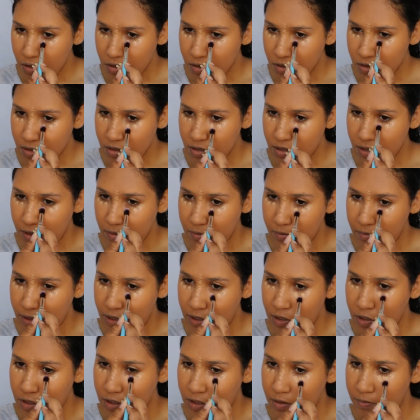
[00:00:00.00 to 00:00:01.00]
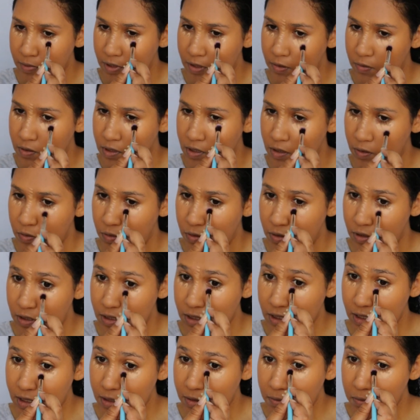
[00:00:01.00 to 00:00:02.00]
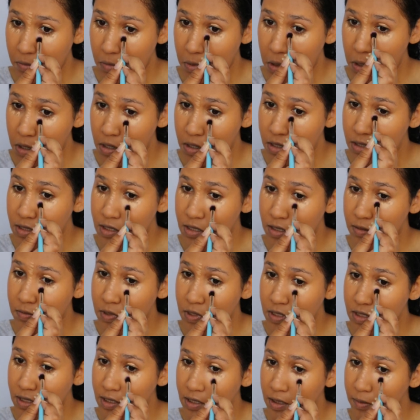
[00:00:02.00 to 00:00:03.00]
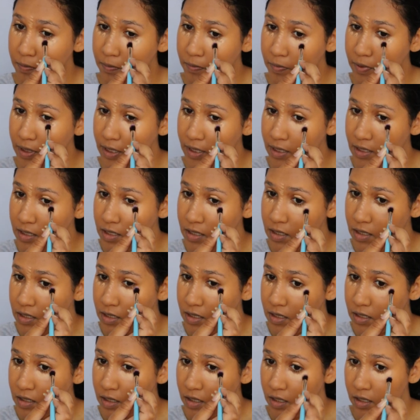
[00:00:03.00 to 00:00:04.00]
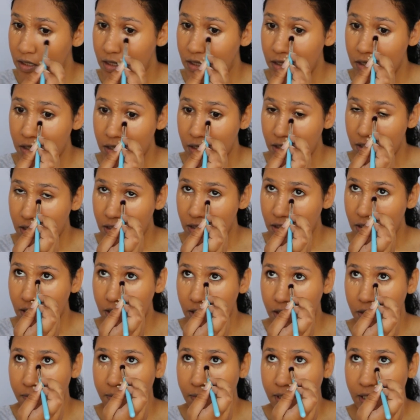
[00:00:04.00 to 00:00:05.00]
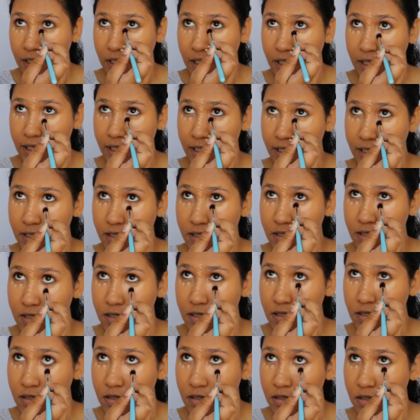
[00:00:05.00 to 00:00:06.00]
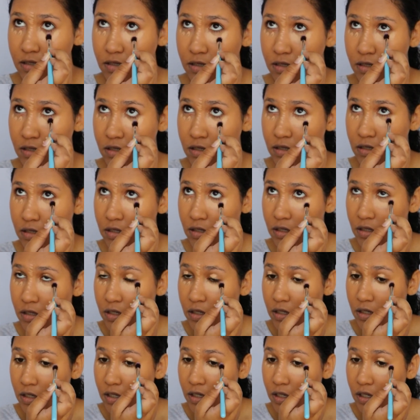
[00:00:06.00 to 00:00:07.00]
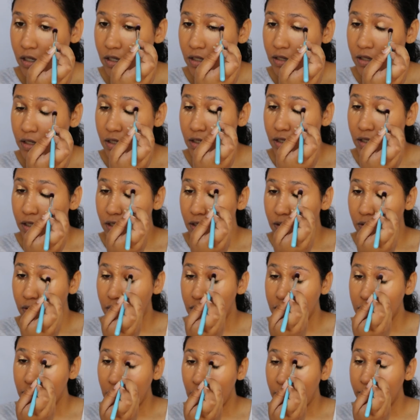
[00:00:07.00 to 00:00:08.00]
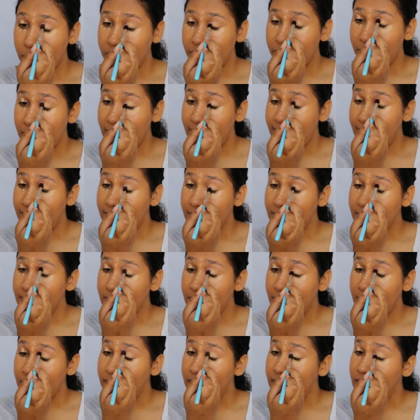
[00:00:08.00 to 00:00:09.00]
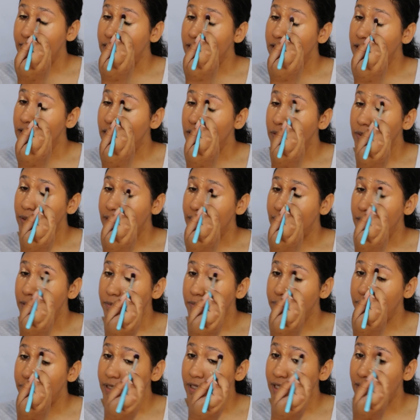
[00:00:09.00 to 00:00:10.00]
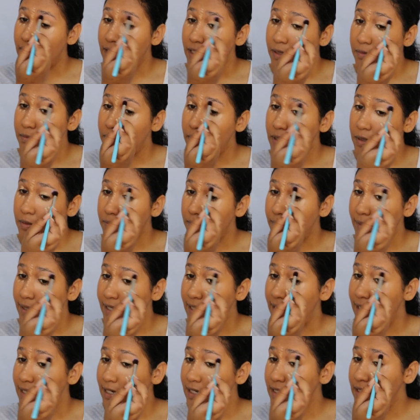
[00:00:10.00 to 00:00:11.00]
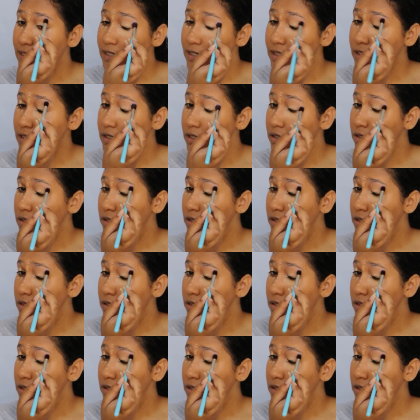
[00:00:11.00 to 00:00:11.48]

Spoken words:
Same brush I'm using all the time. So I'm just going to place this in underneath my eyes, and then go on top of my lid, and then go ahead and prime my lid.